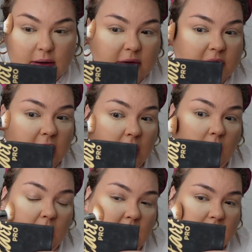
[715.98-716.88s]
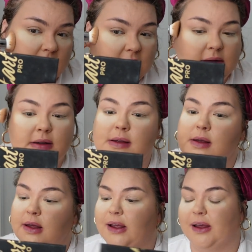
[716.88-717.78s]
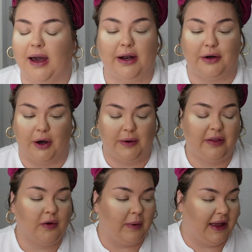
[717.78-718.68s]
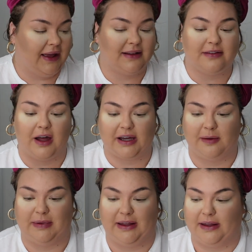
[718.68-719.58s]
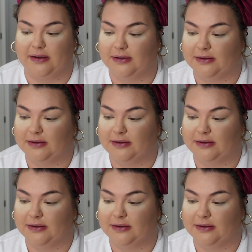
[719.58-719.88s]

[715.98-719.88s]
So ugh, I don't know. Either way, it's not gonna be